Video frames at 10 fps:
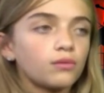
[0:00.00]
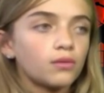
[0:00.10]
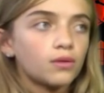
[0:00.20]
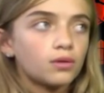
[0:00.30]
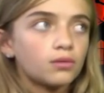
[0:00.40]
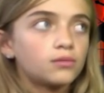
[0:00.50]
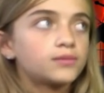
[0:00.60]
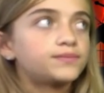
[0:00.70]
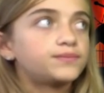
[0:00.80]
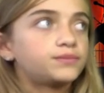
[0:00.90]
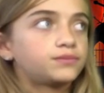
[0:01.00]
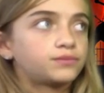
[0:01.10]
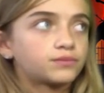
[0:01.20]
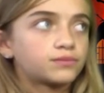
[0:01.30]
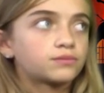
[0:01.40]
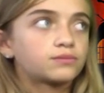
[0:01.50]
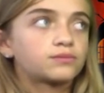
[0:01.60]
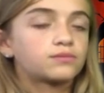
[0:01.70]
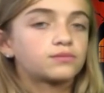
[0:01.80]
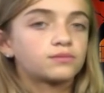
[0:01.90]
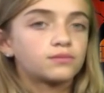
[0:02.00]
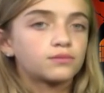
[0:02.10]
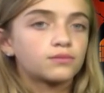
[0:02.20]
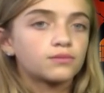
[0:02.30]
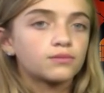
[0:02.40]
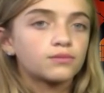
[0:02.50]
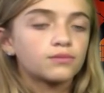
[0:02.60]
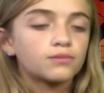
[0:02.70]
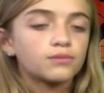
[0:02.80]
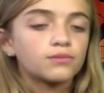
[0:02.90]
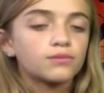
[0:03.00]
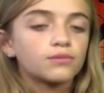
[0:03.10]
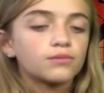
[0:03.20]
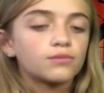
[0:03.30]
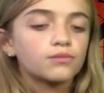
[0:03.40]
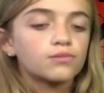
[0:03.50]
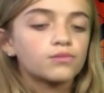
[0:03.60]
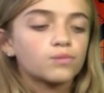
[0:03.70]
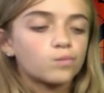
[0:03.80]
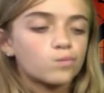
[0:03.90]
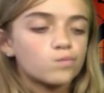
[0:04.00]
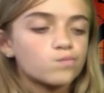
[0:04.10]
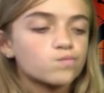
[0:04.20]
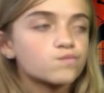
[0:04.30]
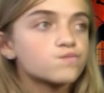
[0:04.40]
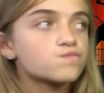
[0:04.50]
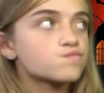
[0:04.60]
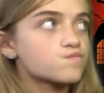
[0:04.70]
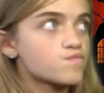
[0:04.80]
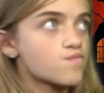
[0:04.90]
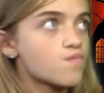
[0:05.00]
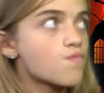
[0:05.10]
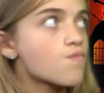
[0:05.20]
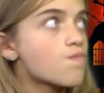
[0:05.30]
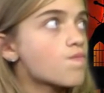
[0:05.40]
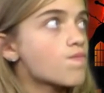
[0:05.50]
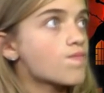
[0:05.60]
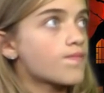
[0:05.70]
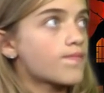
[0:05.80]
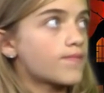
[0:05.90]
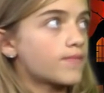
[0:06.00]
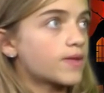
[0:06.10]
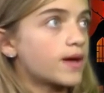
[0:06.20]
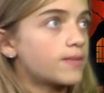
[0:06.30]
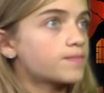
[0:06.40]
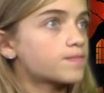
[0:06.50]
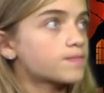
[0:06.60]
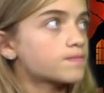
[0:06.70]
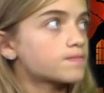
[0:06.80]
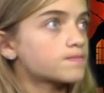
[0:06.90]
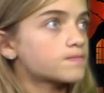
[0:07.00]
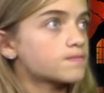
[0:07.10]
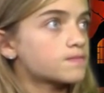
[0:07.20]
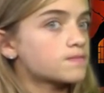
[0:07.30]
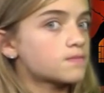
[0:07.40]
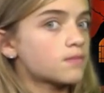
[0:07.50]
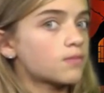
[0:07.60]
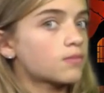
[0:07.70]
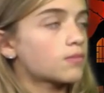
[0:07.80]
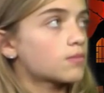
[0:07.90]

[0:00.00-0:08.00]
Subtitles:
[no speech]